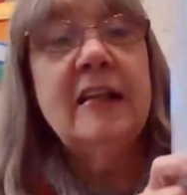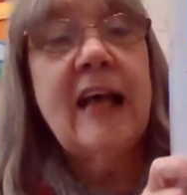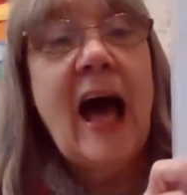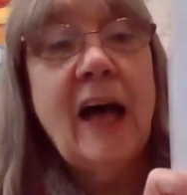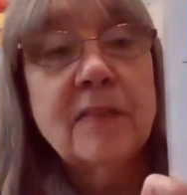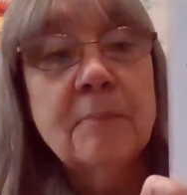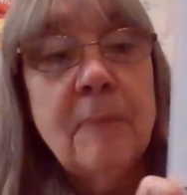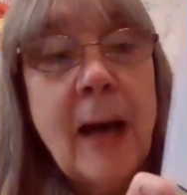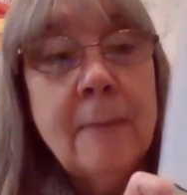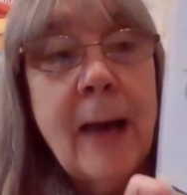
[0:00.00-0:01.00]
in the house, Mom,
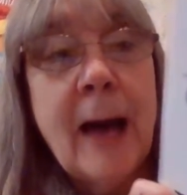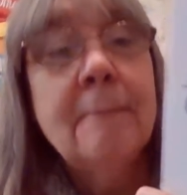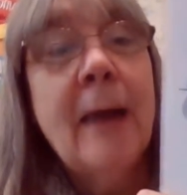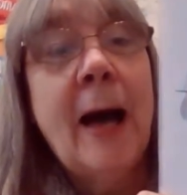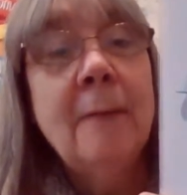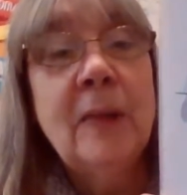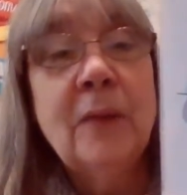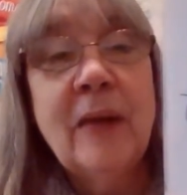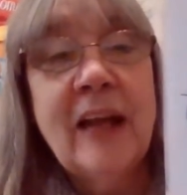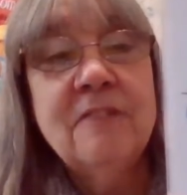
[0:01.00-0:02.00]
Mom, Mom,
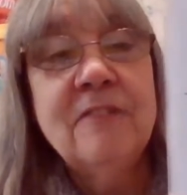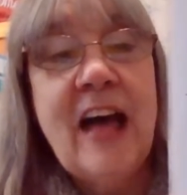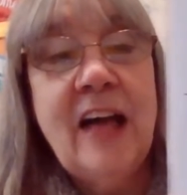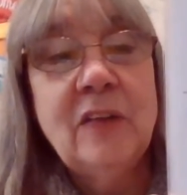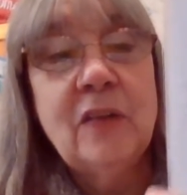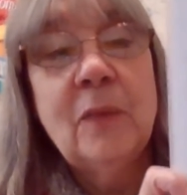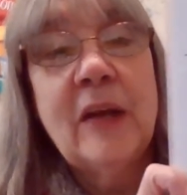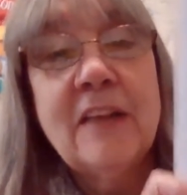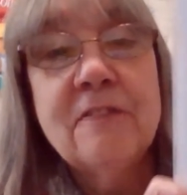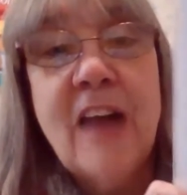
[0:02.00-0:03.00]
look what I found, look what
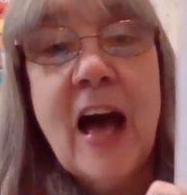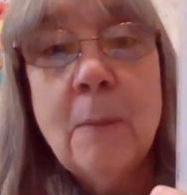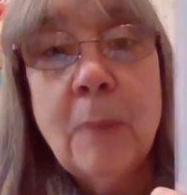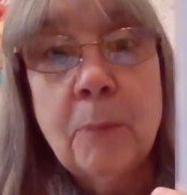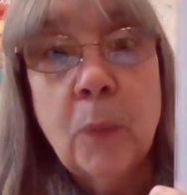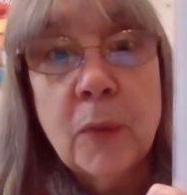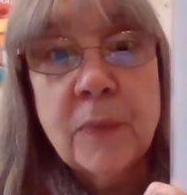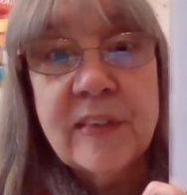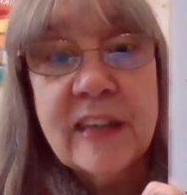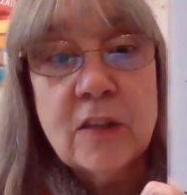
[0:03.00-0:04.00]
I found. But boy,
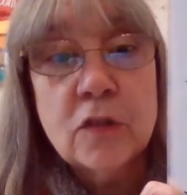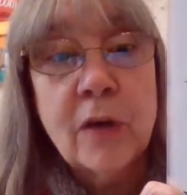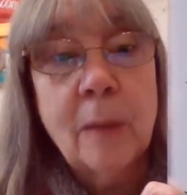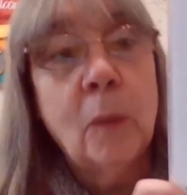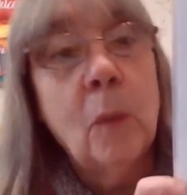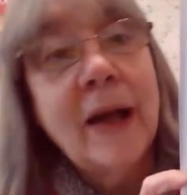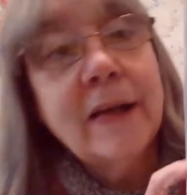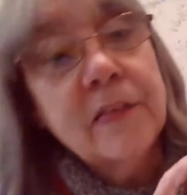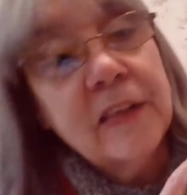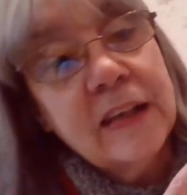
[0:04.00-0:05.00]
was he in trouble. Why do
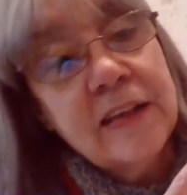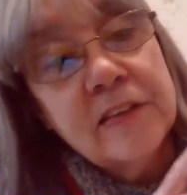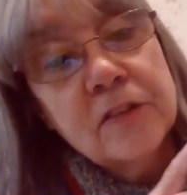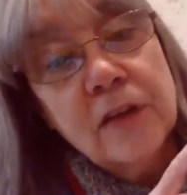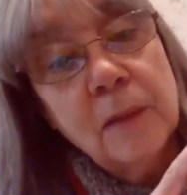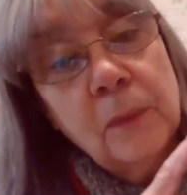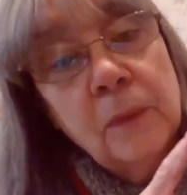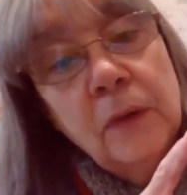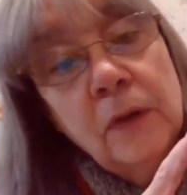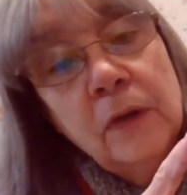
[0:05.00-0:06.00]
you think he's in trouble?
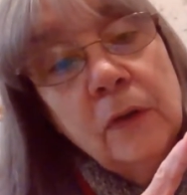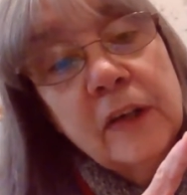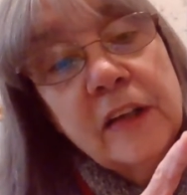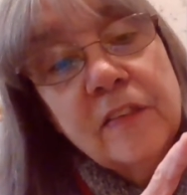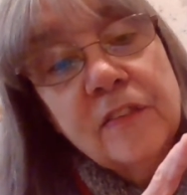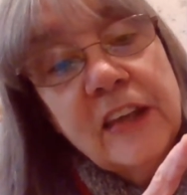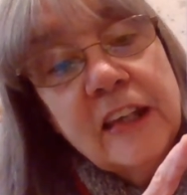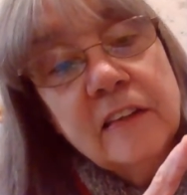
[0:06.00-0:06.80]
Look at his feet.